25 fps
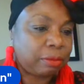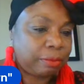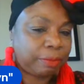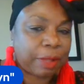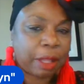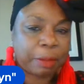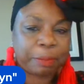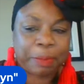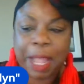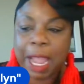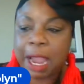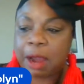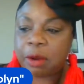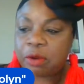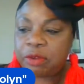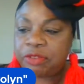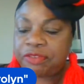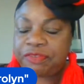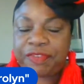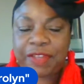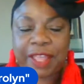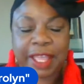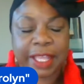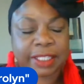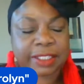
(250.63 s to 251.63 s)
a power
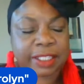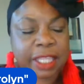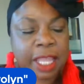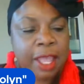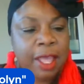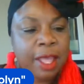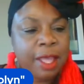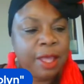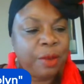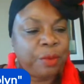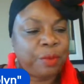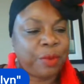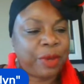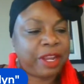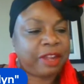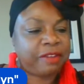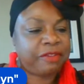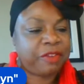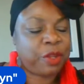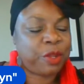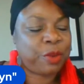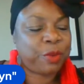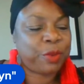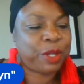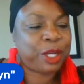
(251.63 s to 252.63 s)
fist,
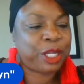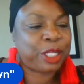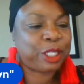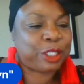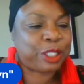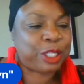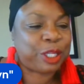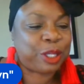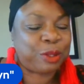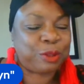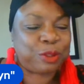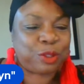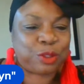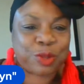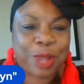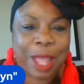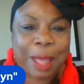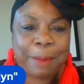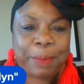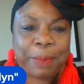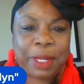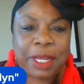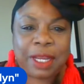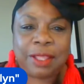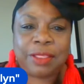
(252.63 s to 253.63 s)
whatever you want to do,
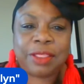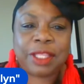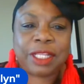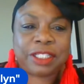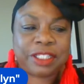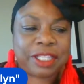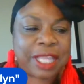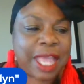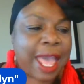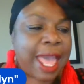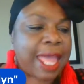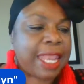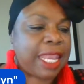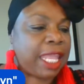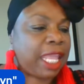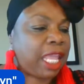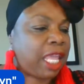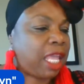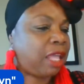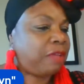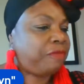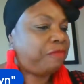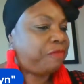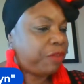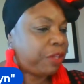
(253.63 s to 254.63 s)
drop it in the chat
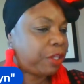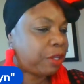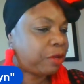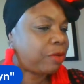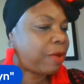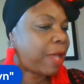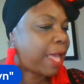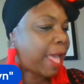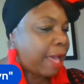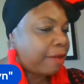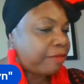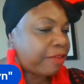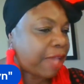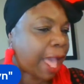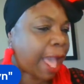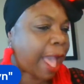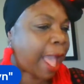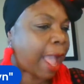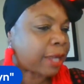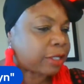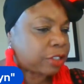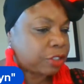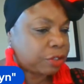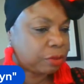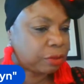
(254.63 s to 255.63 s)
if you have
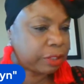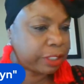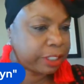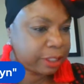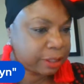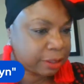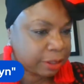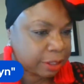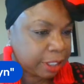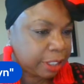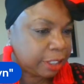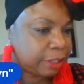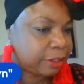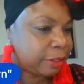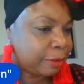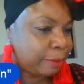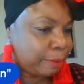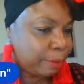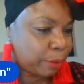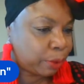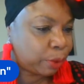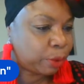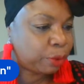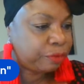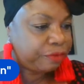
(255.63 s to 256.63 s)
actually seen the
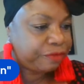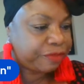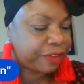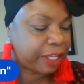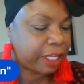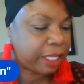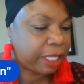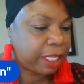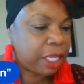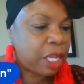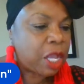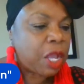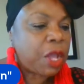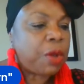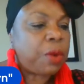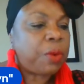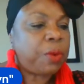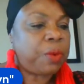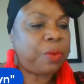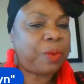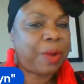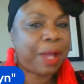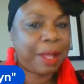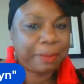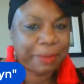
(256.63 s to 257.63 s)
movie
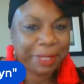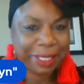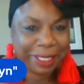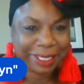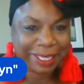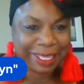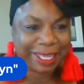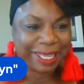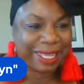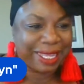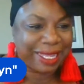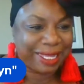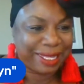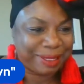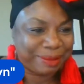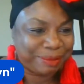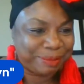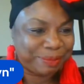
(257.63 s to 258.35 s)
Woman King.